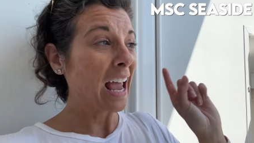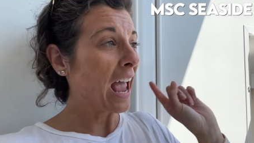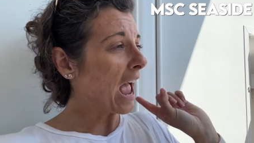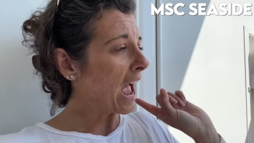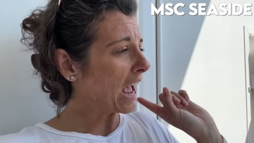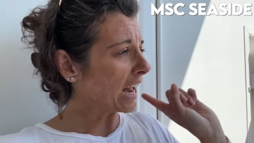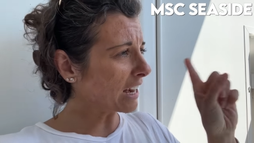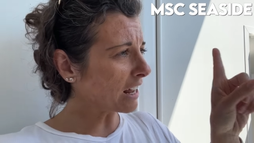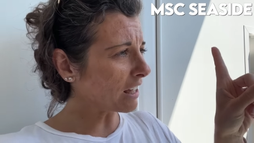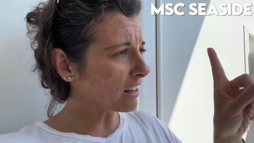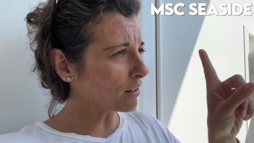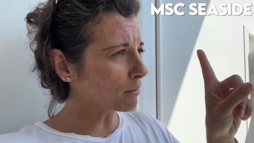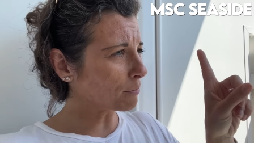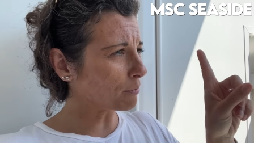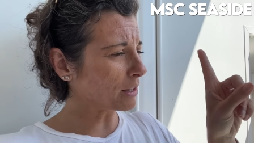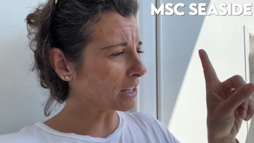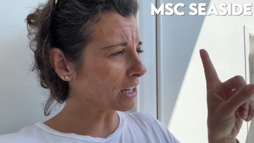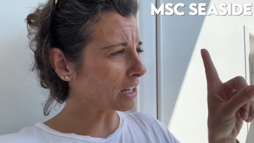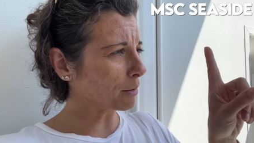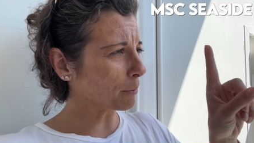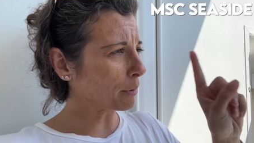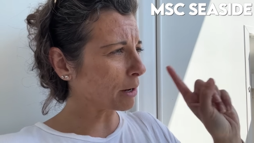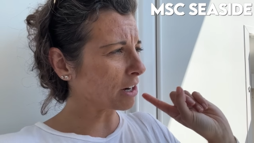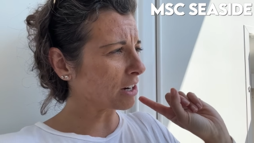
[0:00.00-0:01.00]
And now I'm
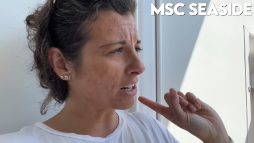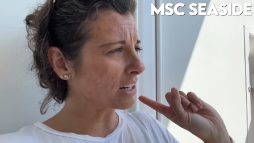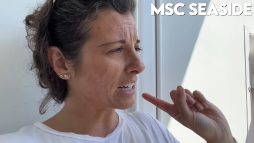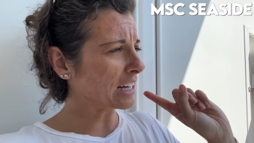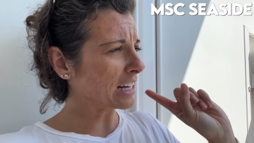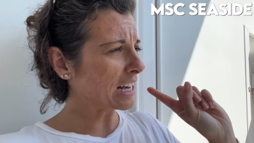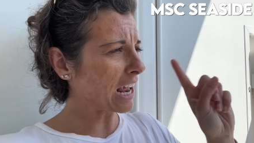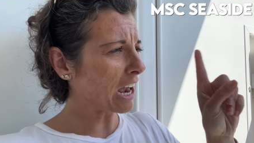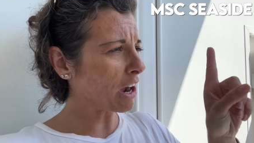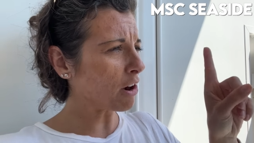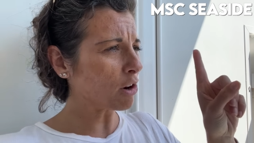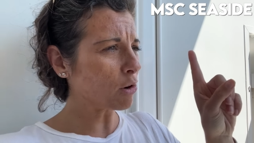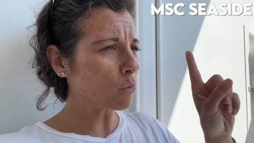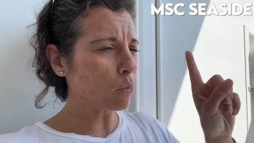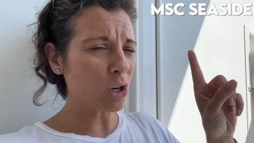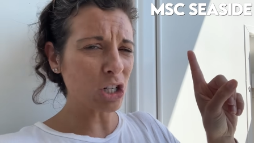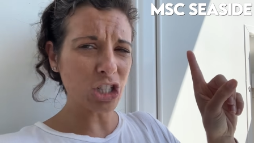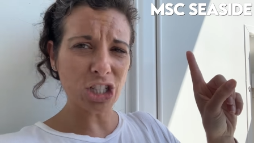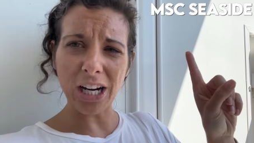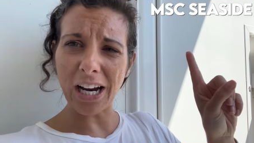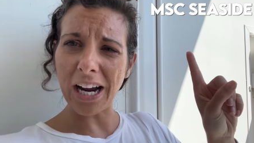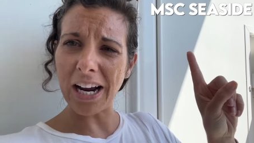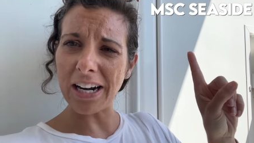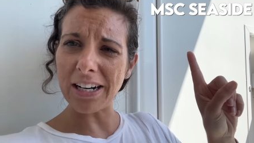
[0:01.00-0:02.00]
thinking about it, now I
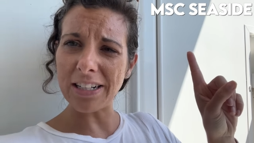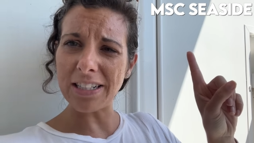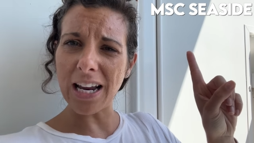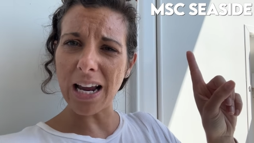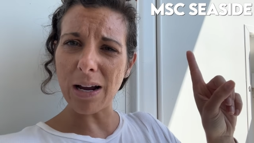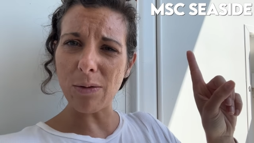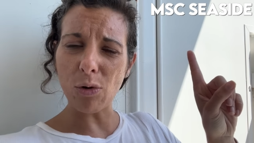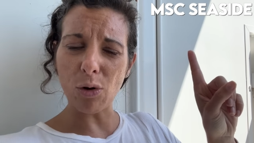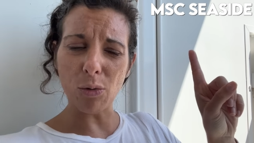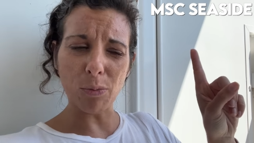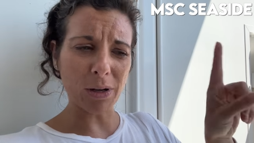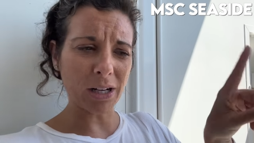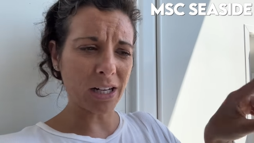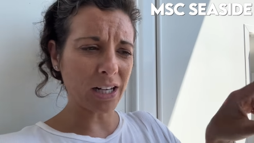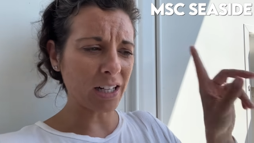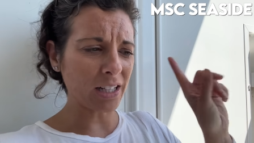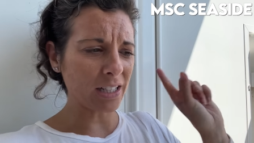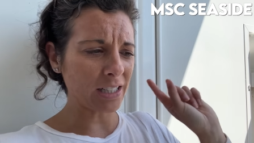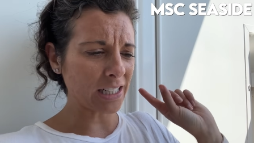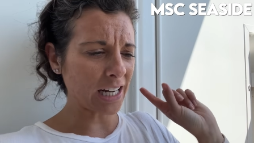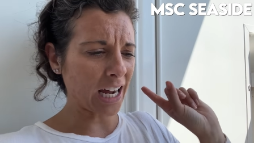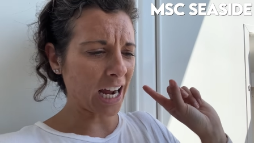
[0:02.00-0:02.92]
wish I had a table because